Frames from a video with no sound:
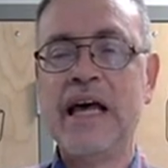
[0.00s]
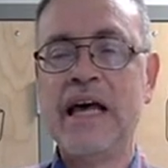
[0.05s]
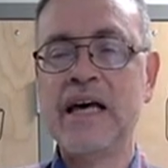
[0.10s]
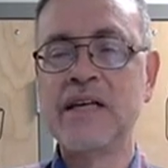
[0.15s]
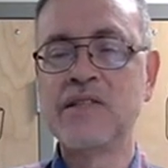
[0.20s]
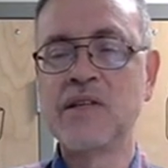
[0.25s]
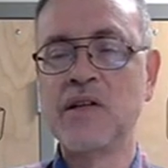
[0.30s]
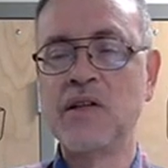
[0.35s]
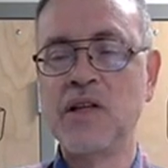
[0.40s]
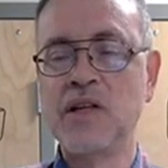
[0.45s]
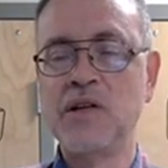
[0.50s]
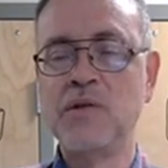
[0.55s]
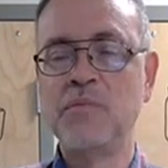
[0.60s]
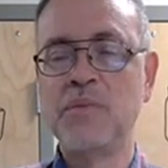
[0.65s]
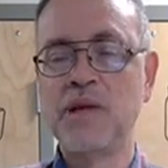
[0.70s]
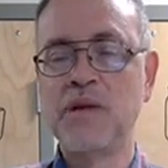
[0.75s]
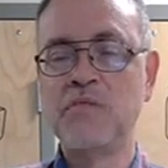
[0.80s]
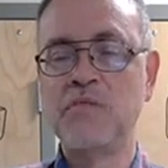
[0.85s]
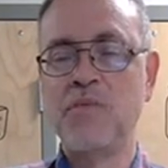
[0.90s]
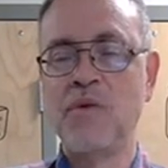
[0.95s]
it's a little
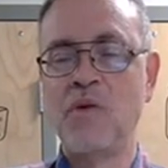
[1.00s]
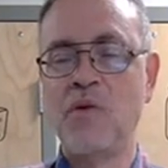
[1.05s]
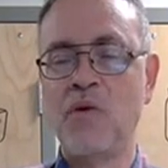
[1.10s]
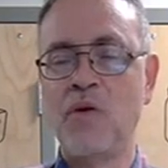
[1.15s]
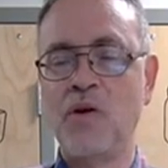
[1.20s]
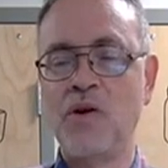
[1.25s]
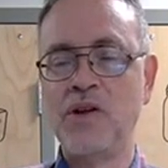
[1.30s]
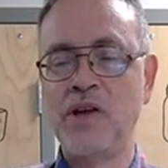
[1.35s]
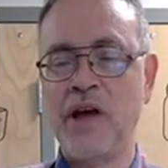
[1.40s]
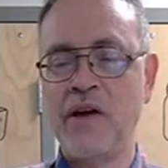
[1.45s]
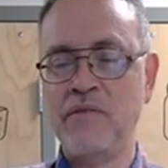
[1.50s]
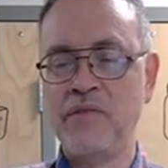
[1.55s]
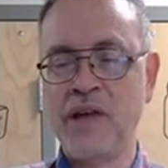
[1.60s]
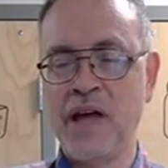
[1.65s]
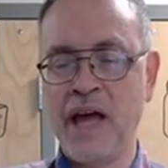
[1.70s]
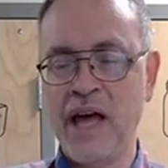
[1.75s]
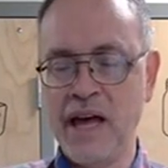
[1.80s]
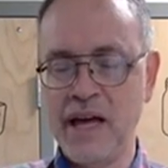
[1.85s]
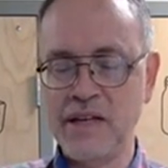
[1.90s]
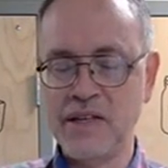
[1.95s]
bit more, you have to
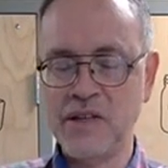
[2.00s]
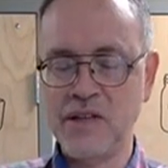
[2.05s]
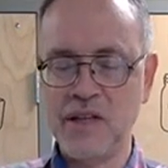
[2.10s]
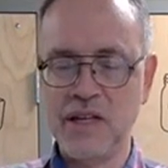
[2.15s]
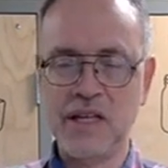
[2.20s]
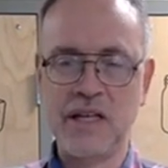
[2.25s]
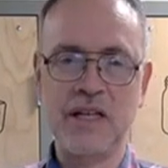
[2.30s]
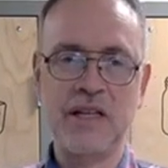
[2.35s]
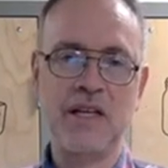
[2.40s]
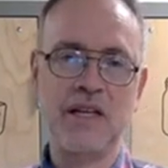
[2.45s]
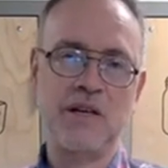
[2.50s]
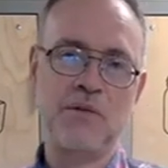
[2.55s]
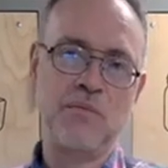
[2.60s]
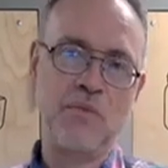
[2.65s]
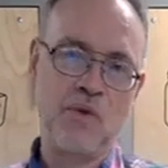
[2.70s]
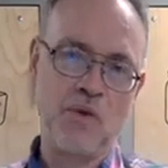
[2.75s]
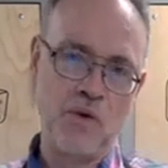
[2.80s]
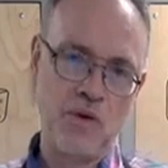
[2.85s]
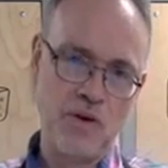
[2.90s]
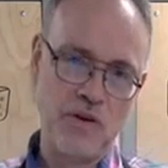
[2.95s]
handle it a little
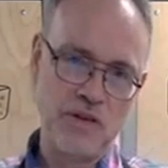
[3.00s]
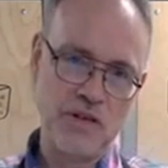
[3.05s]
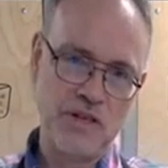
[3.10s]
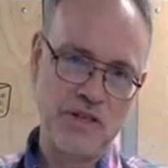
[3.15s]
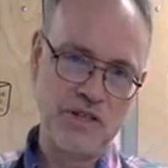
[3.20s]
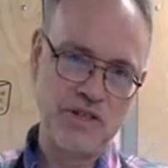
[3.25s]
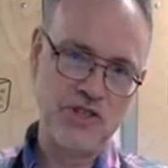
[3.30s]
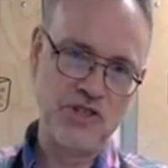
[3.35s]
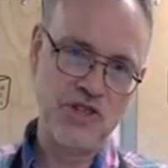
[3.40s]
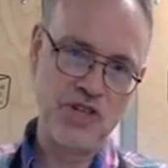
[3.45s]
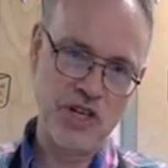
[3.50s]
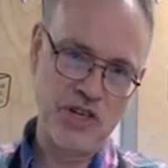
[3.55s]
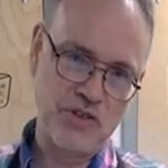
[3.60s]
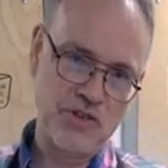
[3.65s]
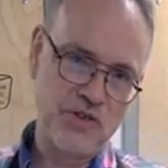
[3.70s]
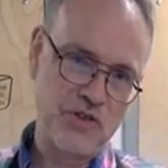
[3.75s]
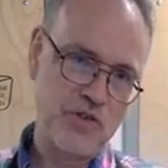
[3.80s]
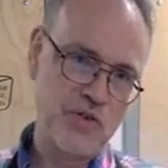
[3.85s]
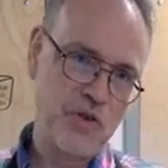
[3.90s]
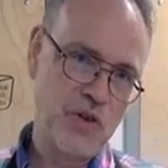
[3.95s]
more
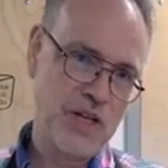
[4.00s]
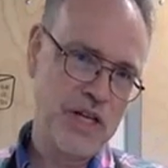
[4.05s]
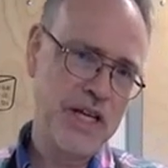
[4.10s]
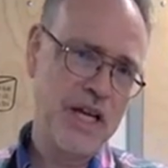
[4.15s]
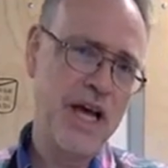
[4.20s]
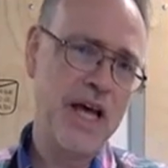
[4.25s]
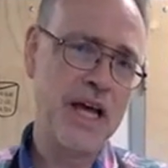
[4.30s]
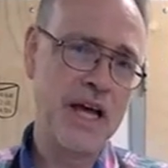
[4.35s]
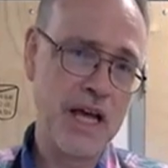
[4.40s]
gingerly.